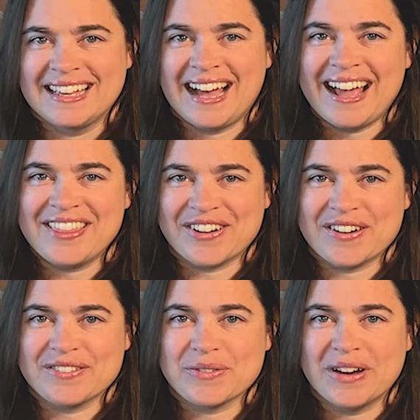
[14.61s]
Hi there
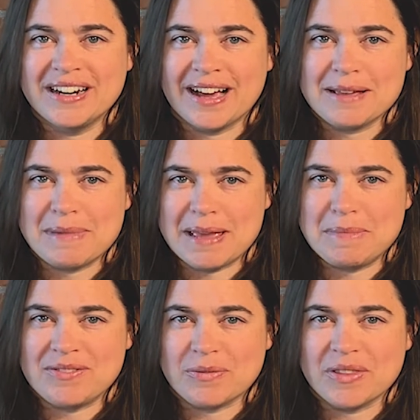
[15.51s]
everyone, I'm
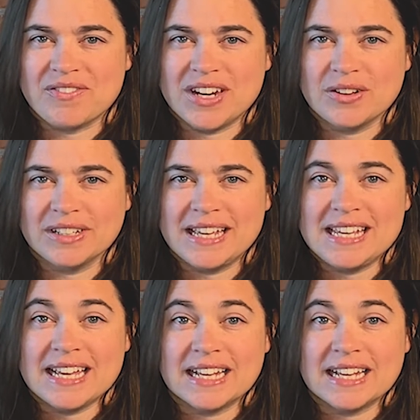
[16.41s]
Amy from The Video Lady,